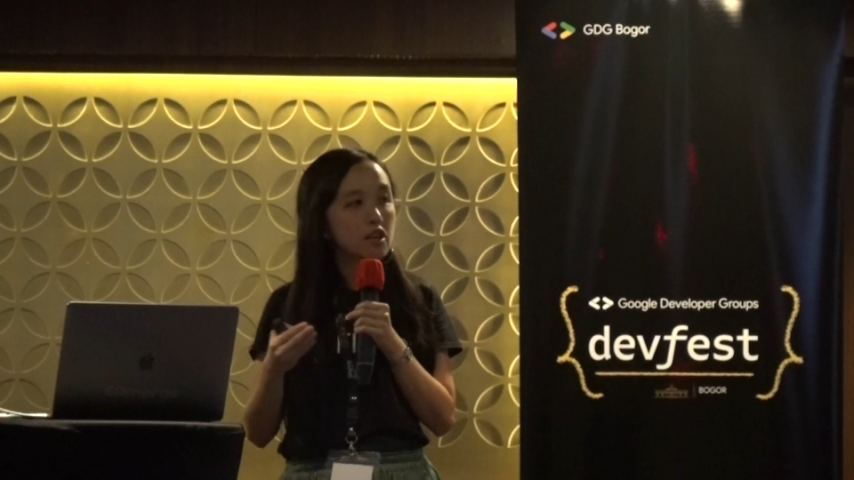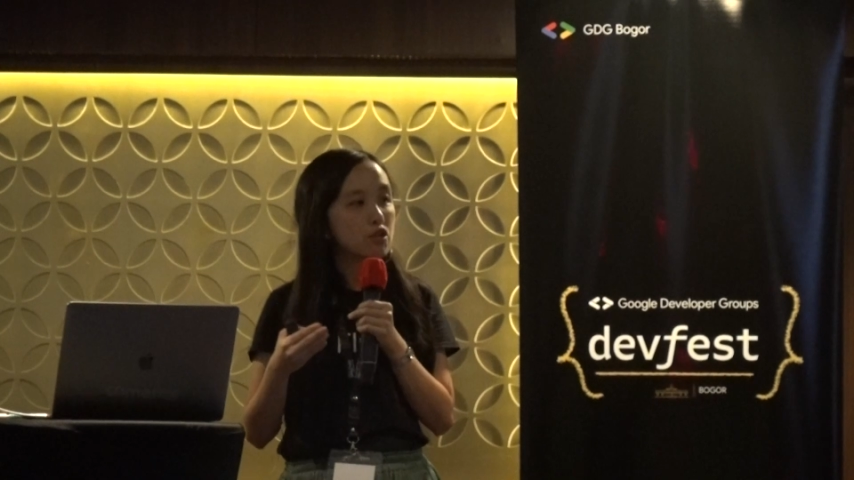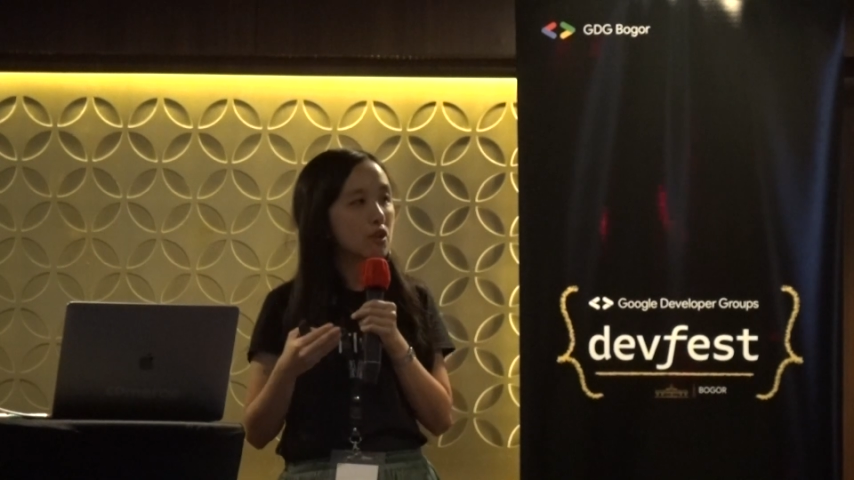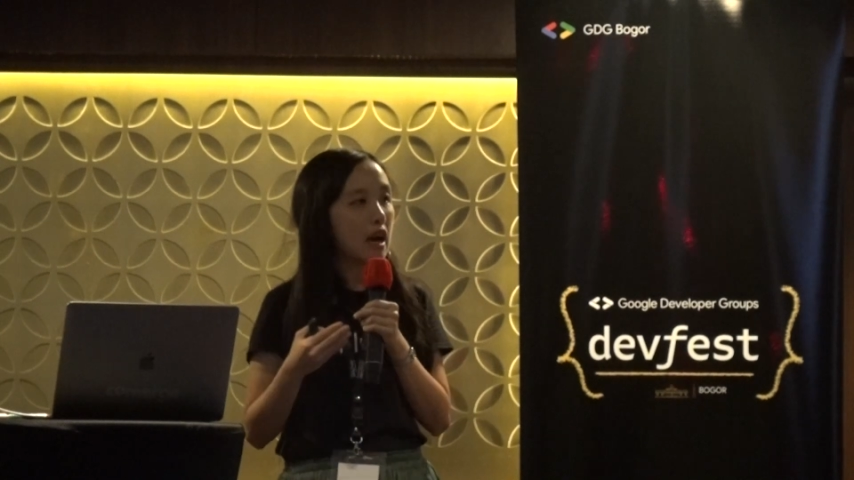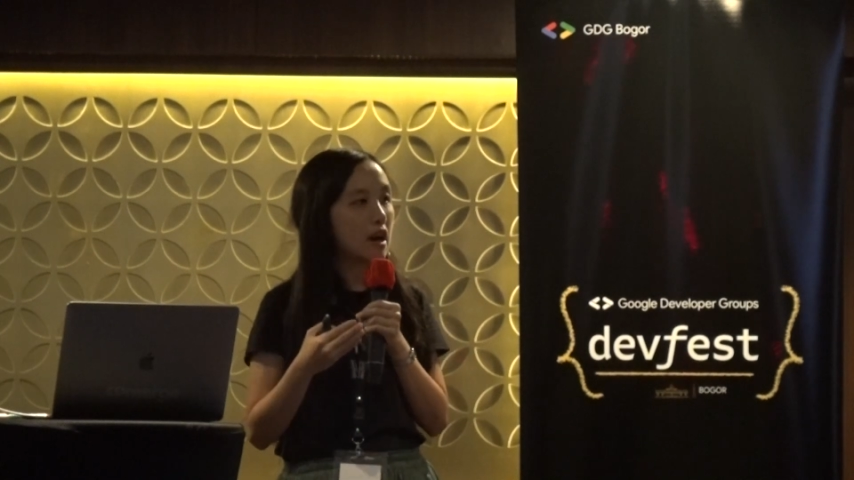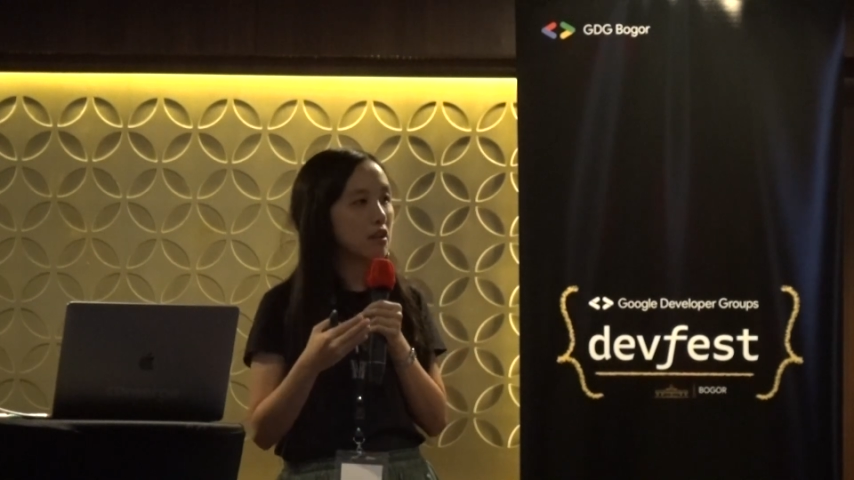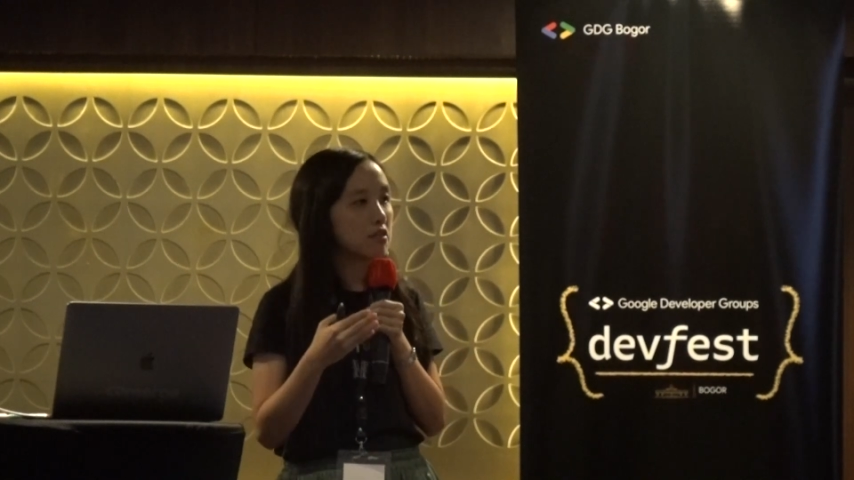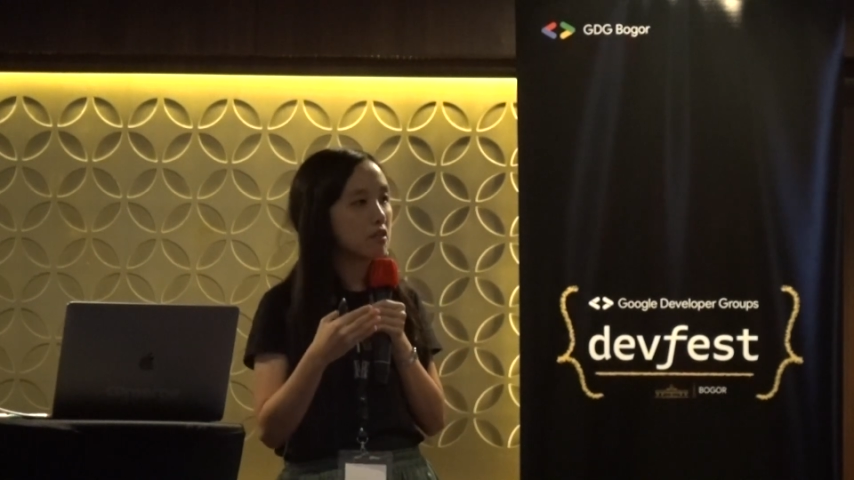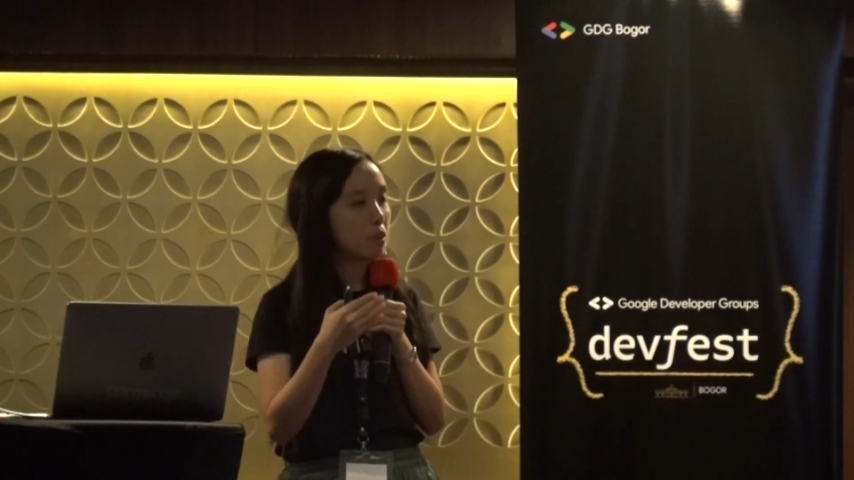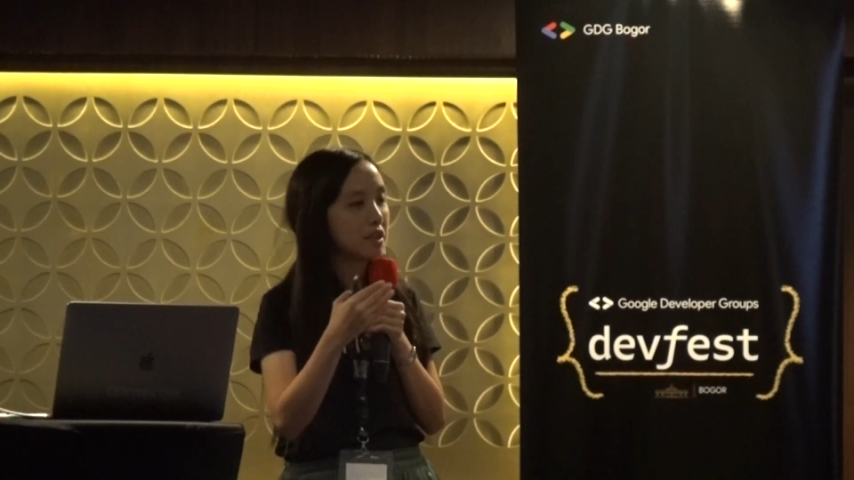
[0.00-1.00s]
So
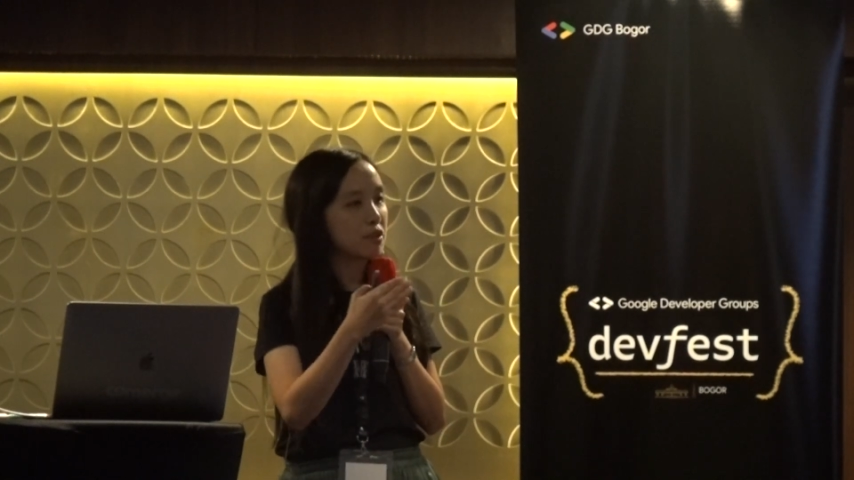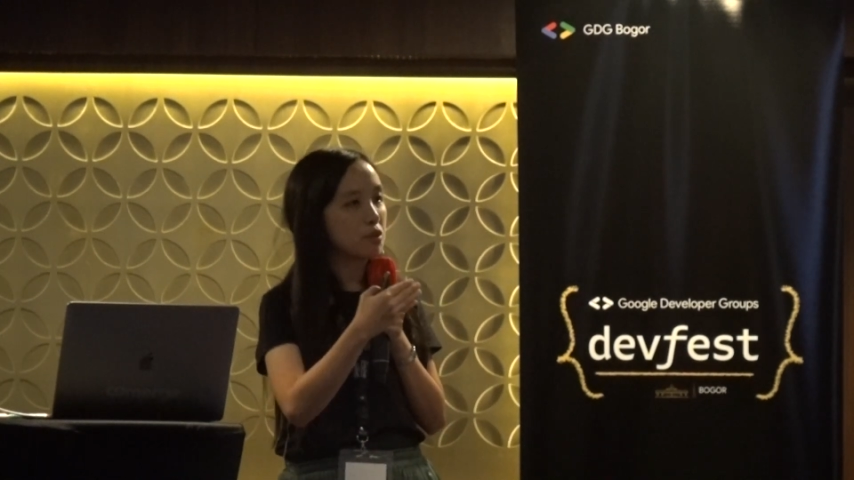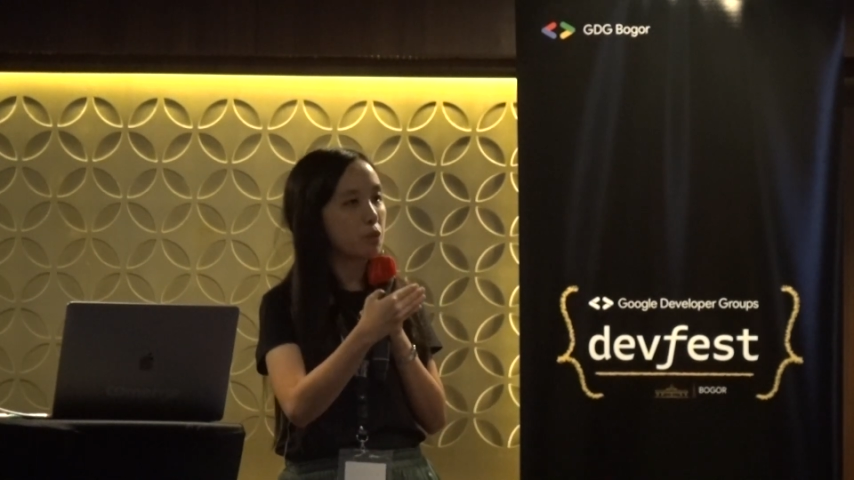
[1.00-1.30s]
once